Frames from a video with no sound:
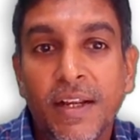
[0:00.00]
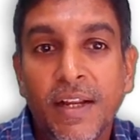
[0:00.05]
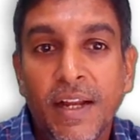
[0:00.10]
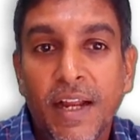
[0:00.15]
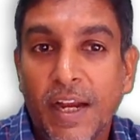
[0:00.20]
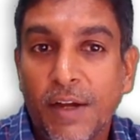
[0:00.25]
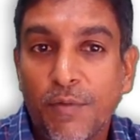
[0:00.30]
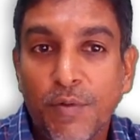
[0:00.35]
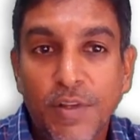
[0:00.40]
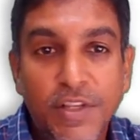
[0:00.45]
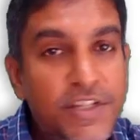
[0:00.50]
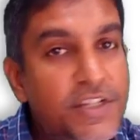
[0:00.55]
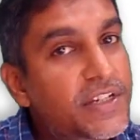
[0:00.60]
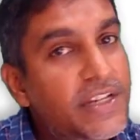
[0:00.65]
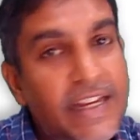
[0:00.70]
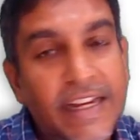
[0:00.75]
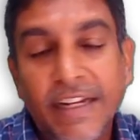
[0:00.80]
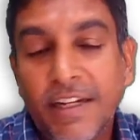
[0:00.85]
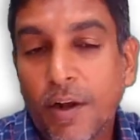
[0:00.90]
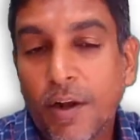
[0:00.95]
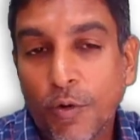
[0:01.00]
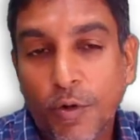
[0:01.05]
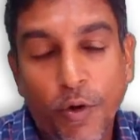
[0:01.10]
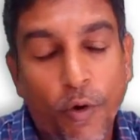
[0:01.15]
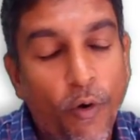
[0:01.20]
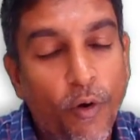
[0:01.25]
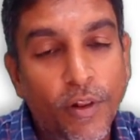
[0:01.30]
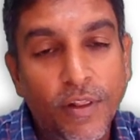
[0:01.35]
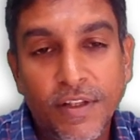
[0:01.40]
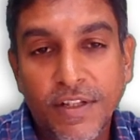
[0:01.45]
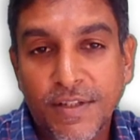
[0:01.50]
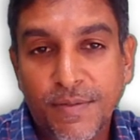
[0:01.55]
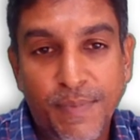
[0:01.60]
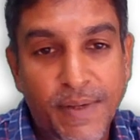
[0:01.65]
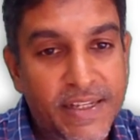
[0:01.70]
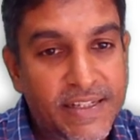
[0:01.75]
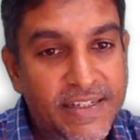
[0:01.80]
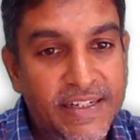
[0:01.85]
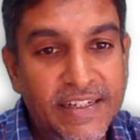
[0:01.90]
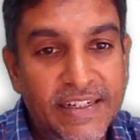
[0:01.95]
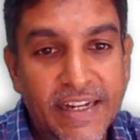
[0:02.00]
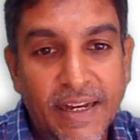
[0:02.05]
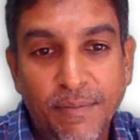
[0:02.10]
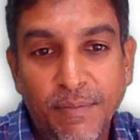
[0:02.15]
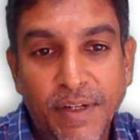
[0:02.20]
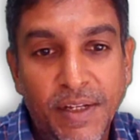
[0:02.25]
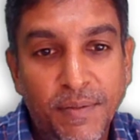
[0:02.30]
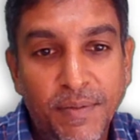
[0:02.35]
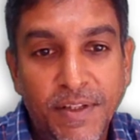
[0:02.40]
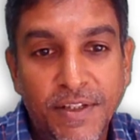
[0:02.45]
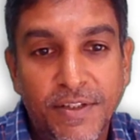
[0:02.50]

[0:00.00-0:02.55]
it will just eat out all the space in TempDB.